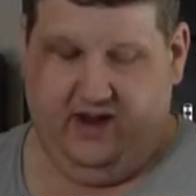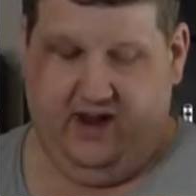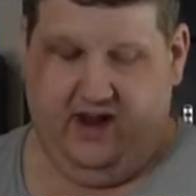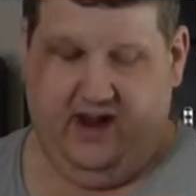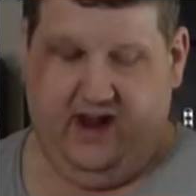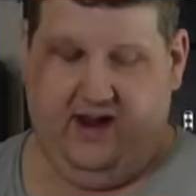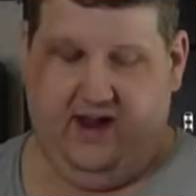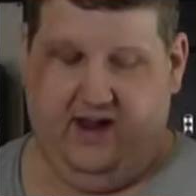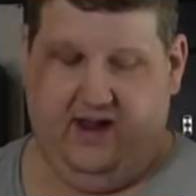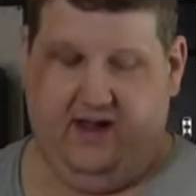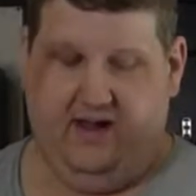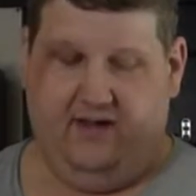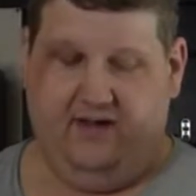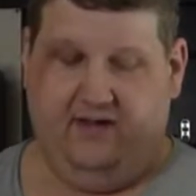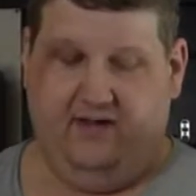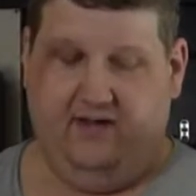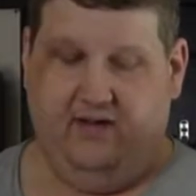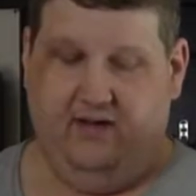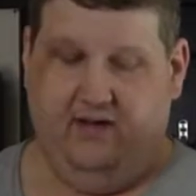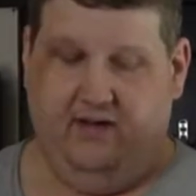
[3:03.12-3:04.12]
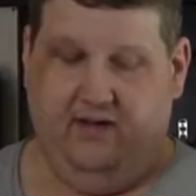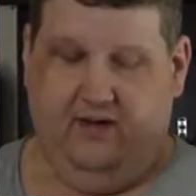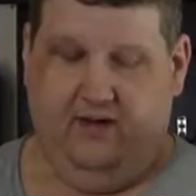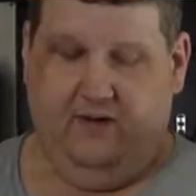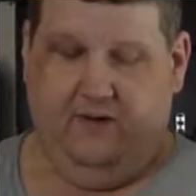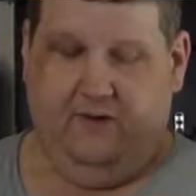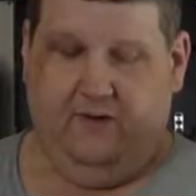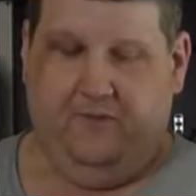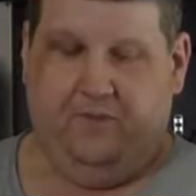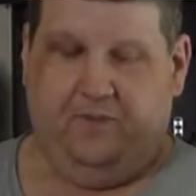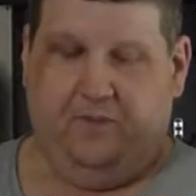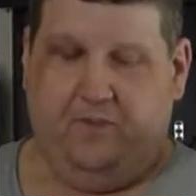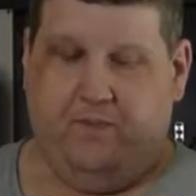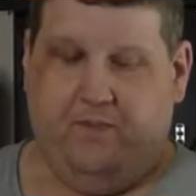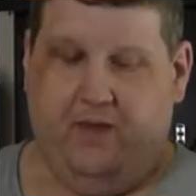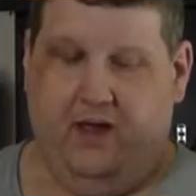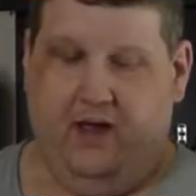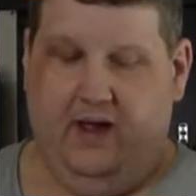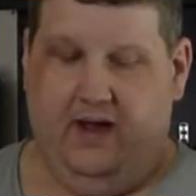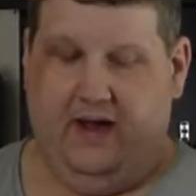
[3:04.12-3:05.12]
a uh,
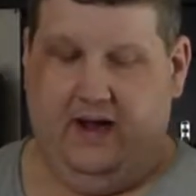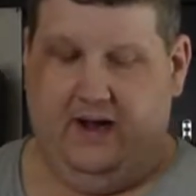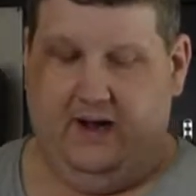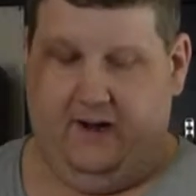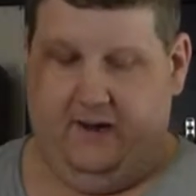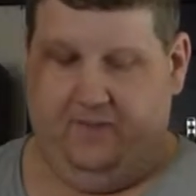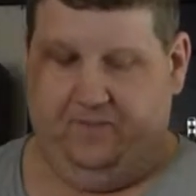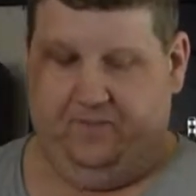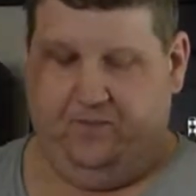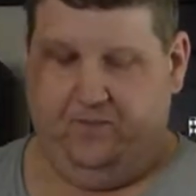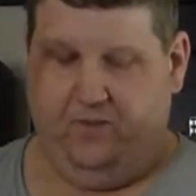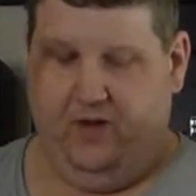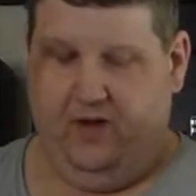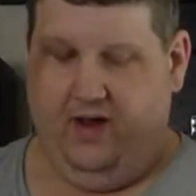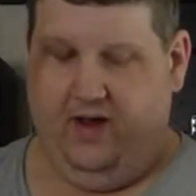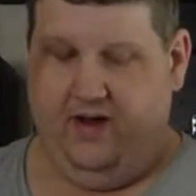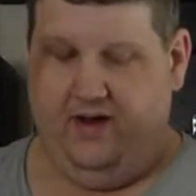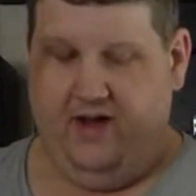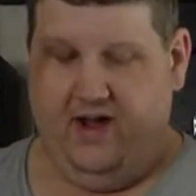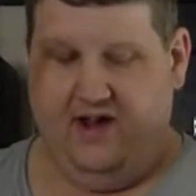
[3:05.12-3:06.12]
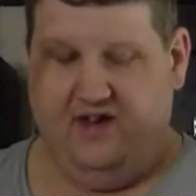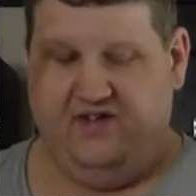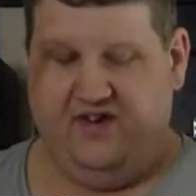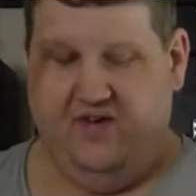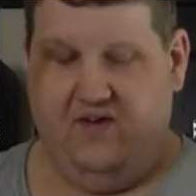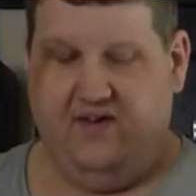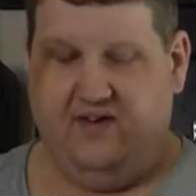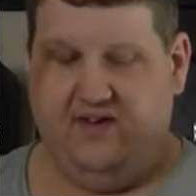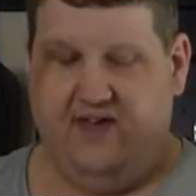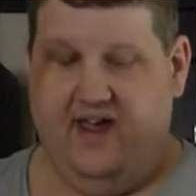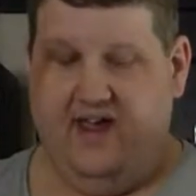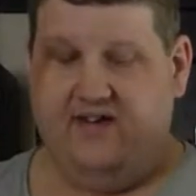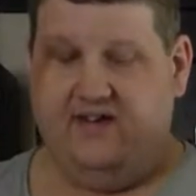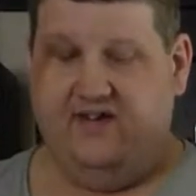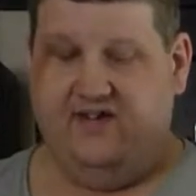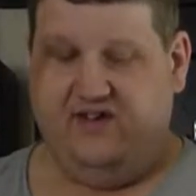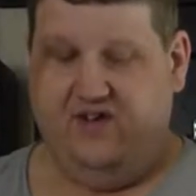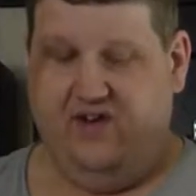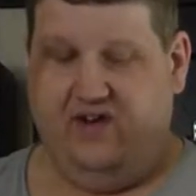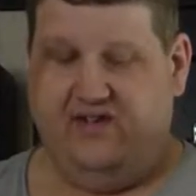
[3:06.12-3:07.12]
uh, a non-sharing size,
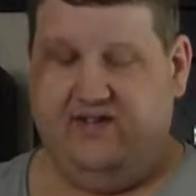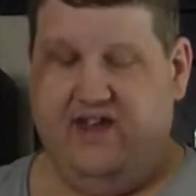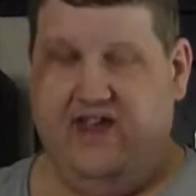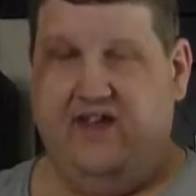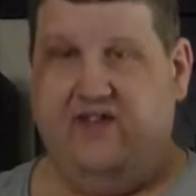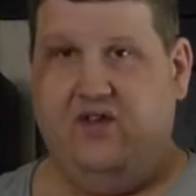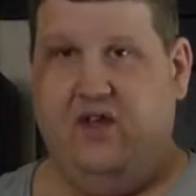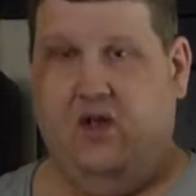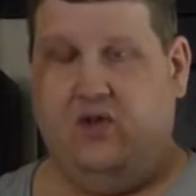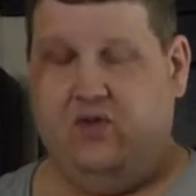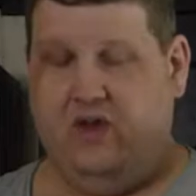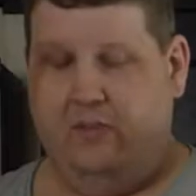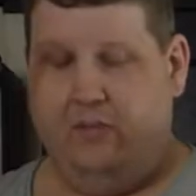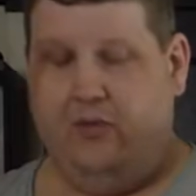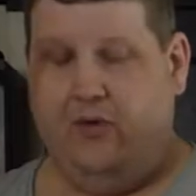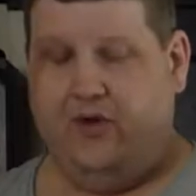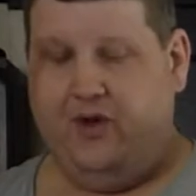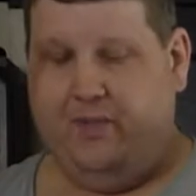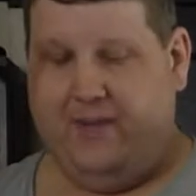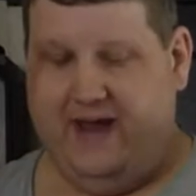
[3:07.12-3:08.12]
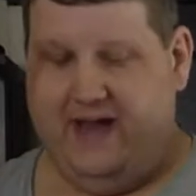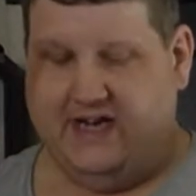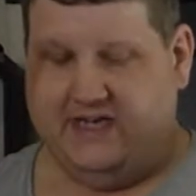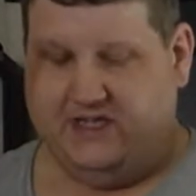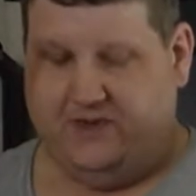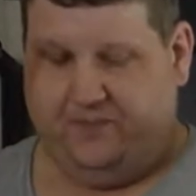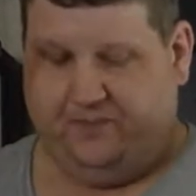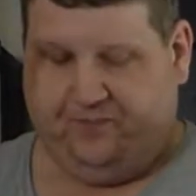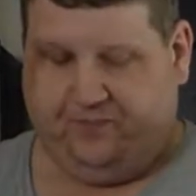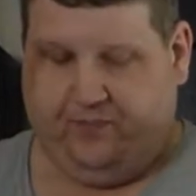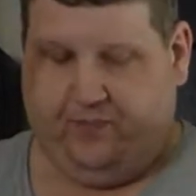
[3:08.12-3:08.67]
a sharing size. We also have multi-packs.